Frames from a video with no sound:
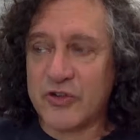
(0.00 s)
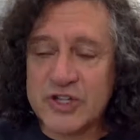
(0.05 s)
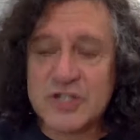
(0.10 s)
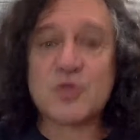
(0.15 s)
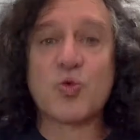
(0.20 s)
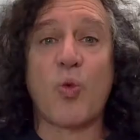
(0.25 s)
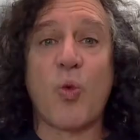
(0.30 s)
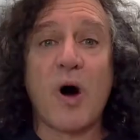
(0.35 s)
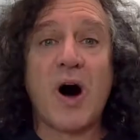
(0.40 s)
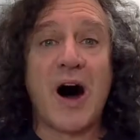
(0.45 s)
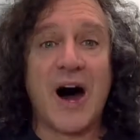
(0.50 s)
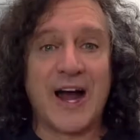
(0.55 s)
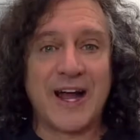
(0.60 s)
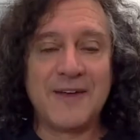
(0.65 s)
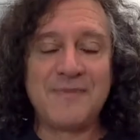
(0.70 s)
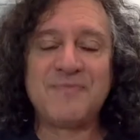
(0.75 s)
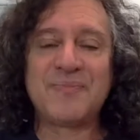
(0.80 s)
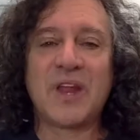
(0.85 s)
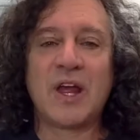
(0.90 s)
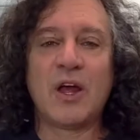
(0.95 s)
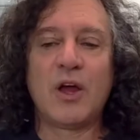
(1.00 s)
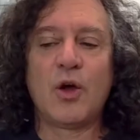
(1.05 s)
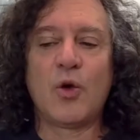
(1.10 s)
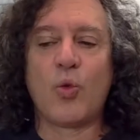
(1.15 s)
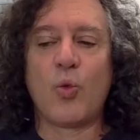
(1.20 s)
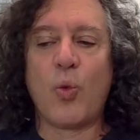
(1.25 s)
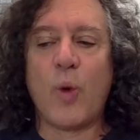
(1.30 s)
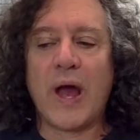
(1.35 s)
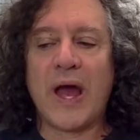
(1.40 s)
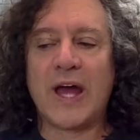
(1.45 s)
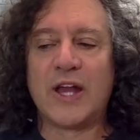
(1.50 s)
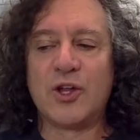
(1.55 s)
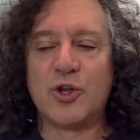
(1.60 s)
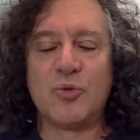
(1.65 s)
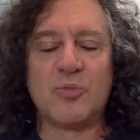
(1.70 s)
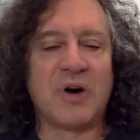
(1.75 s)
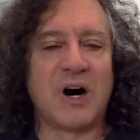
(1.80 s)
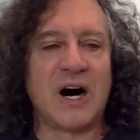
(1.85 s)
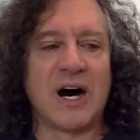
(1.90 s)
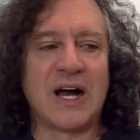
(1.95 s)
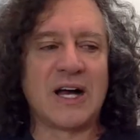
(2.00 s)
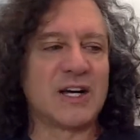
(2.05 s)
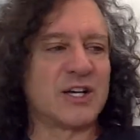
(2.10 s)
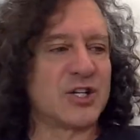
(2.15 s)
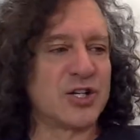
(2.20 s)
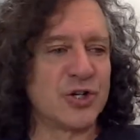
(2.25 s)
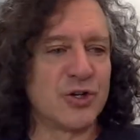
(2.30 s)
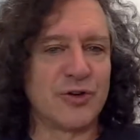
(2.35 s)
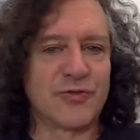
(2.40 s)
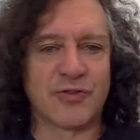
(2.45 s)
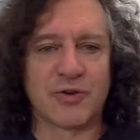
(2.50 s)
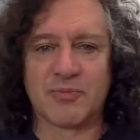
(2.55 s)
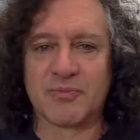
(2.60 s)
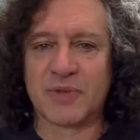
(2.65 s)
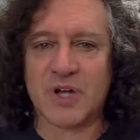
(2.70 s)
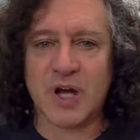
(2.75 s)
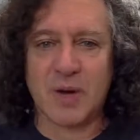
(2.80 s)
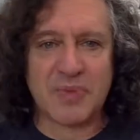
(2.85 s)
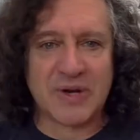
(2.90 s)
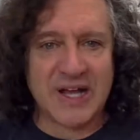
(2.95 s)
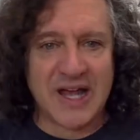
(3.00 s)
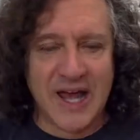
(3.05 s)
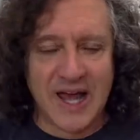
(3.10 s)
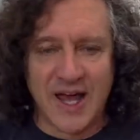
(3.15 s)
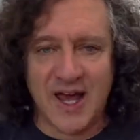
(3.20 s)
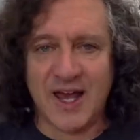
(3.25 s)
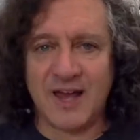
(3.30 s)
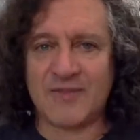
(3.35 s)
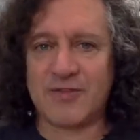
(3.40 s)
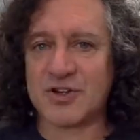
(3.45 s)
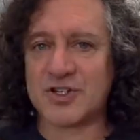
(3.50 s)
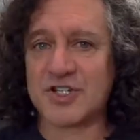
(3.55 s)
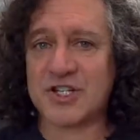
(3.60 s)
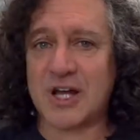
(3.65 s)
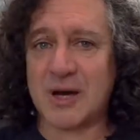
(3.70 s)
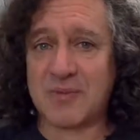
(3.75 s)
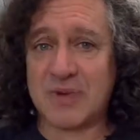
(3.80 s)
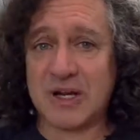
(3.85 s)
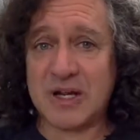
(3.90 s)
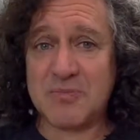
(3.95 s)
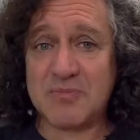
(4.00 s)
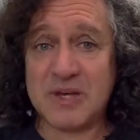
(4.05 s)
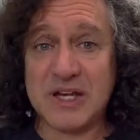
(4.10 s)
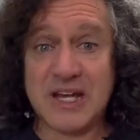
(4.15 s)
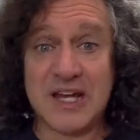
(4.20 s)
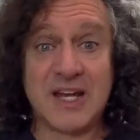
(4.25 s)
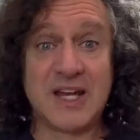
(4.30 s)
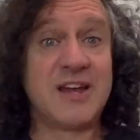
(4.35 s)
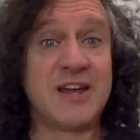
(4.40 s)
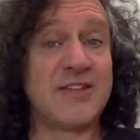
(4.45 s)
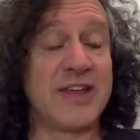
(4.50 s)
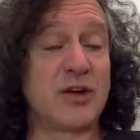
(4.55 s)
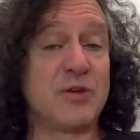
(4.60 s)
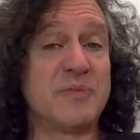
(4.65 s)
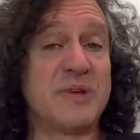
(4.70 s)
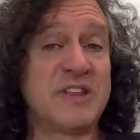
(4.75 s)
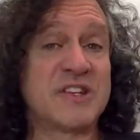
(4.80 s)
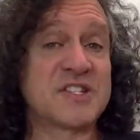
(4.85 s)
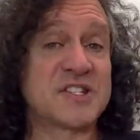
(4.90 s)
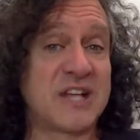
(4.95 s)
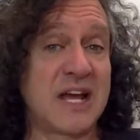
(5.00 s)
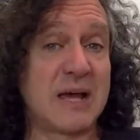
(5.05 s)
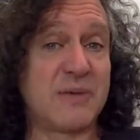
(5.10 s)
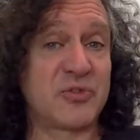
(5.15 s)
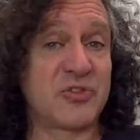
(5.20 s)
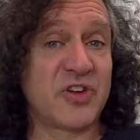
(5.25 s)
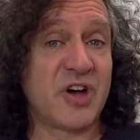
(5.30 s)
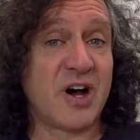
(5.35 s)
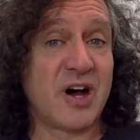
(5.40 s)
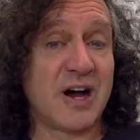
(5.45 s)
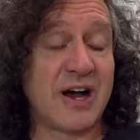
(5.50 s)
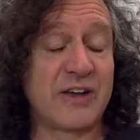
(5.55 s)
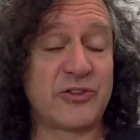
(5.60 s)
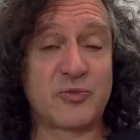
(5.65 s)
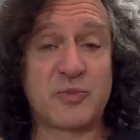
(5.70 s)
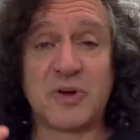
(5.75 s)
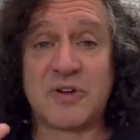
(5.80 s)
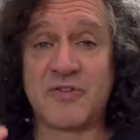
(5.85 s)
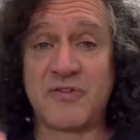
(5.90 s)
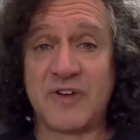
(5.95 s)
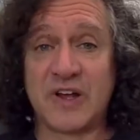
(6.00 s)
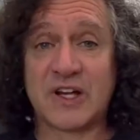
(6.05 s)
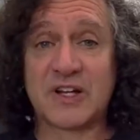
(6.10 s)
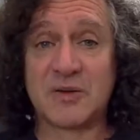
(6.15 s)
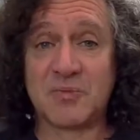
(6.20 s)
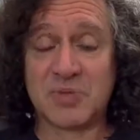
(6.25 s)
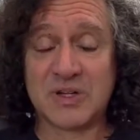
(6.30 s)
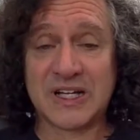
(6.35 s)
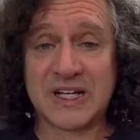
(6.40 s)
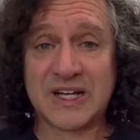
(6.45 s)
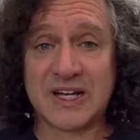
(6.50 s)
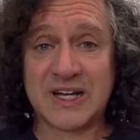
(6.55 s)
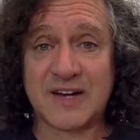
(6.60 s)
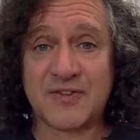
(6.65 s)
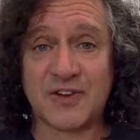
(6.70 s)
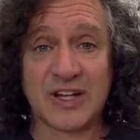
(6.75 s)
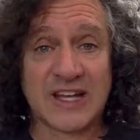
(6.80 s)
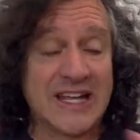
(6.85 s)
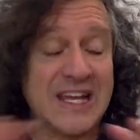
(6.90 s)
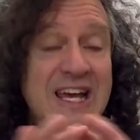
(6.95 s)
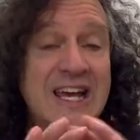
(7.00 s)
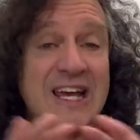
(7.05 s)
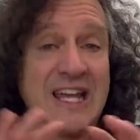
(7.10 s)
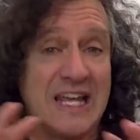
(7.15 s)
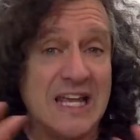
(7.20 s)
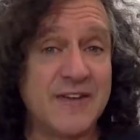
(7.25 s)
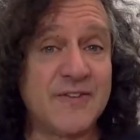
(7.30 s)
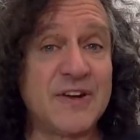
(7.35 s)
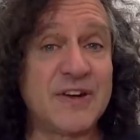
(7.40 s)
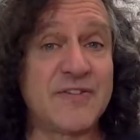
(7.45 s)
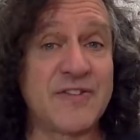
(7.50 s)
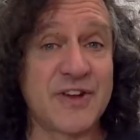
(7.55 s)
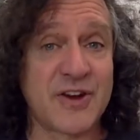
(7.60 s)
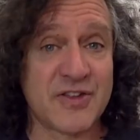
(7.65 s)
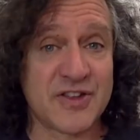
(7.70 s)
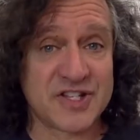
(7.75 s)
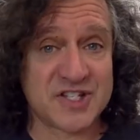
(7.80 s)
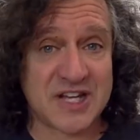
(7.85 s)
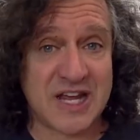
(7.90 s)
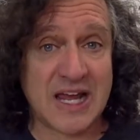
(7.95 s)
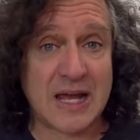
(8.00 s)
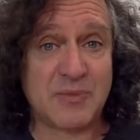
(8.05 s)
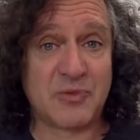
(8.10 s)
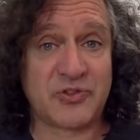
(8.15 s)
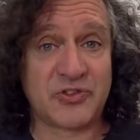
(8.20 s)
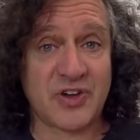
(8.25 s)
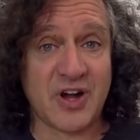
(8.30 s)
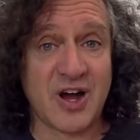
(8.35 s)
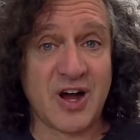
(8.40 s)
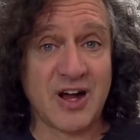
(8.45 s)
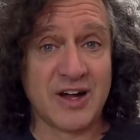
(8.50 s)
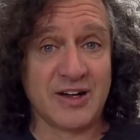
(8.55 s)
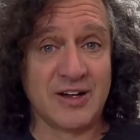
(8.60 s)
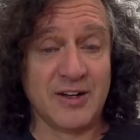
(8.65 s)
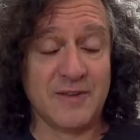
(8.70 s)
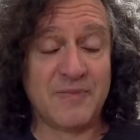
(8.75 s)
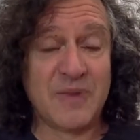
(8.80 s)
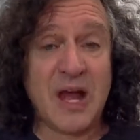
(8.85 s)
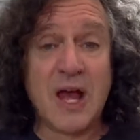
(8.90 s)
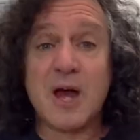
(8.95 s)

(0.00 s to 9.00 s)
this is why when you buy a shoe from company A versus company B, they could be the same size but fit completely differently, even if they're the same style.